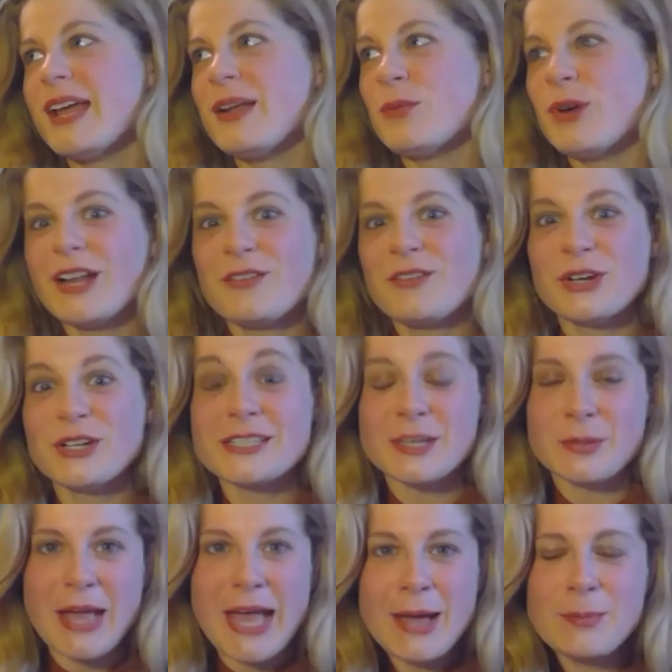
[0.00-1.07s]
Whatever ends
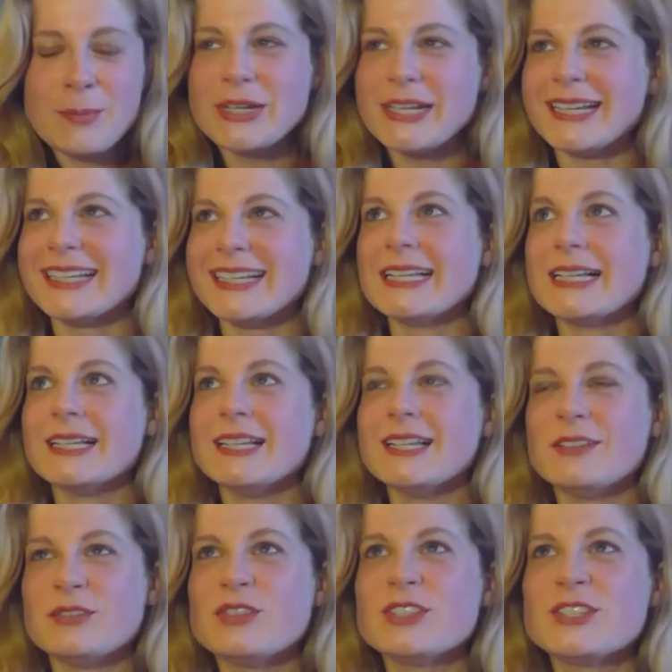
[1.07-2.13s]
up happening,
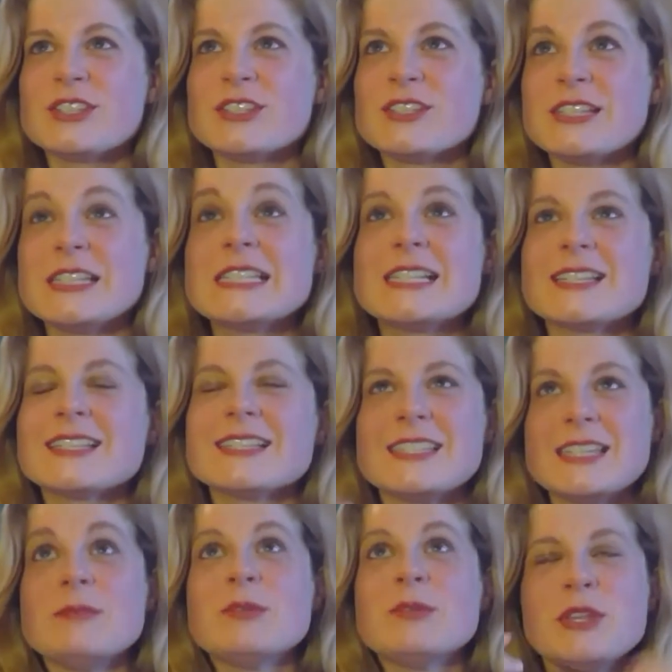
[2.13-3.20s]
this doesn't
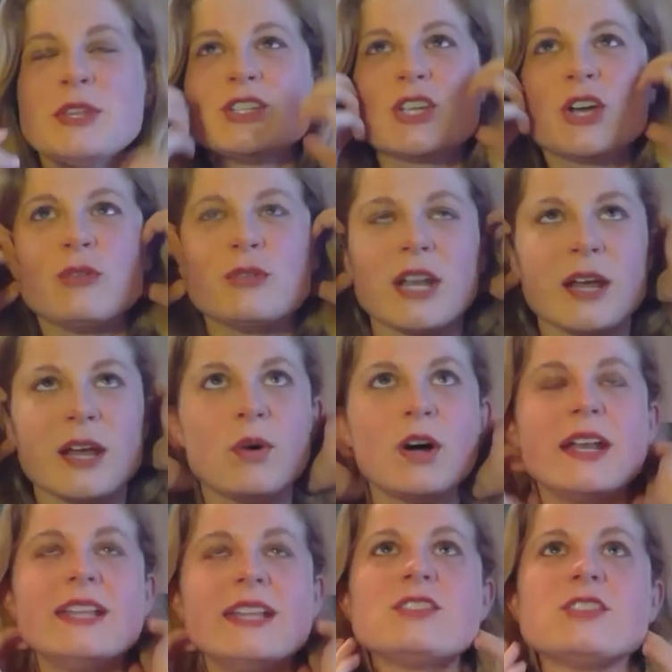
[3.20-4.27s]
seem to be the tone that I
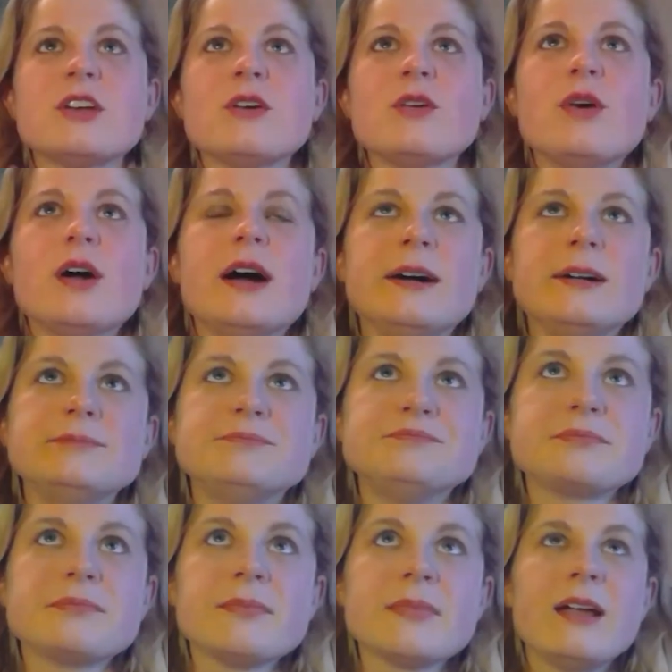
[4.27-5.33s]
want. And so
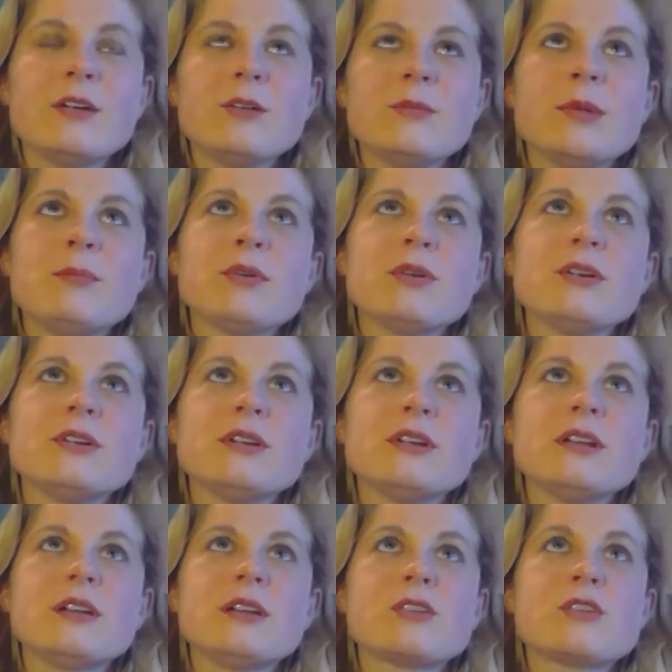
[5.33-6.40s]
I remember
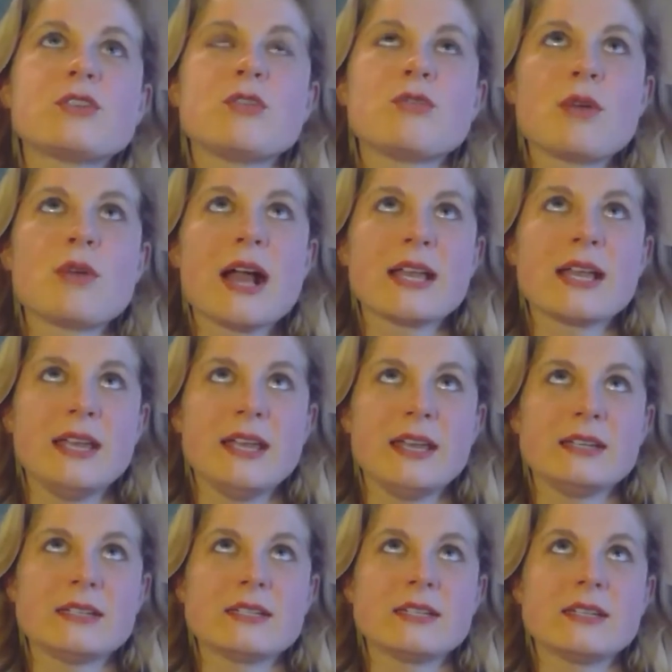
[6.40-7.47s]
cracking
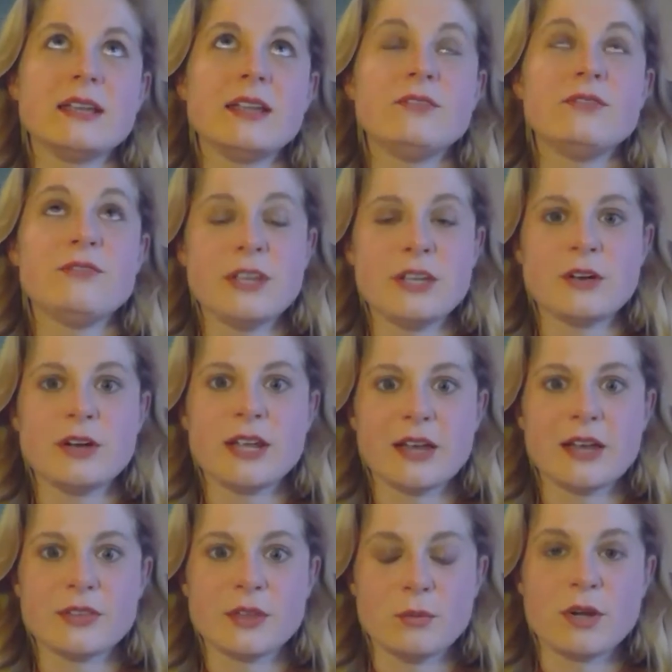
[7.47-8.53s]
it and figuring
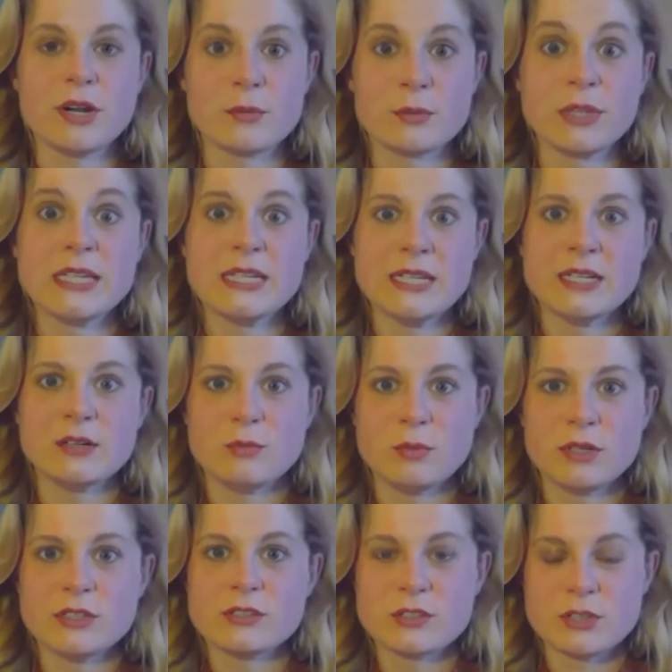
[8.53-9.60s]
out that what I really needed
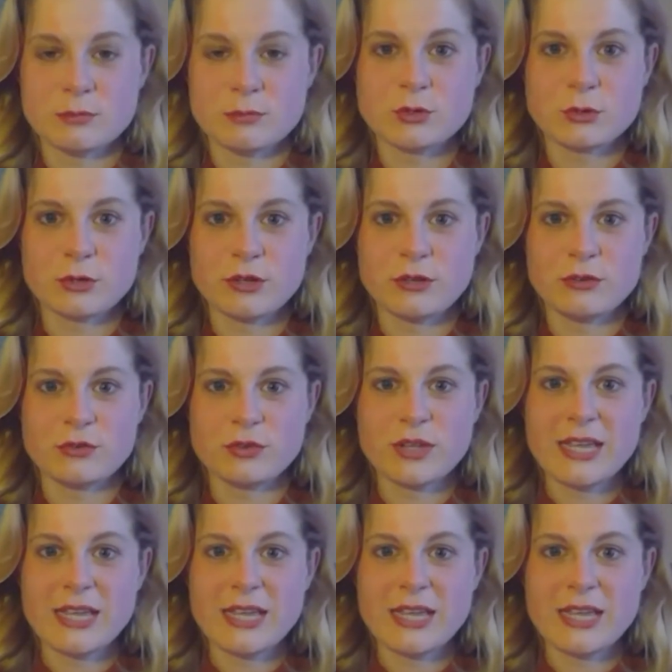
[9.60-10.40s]
was some sort of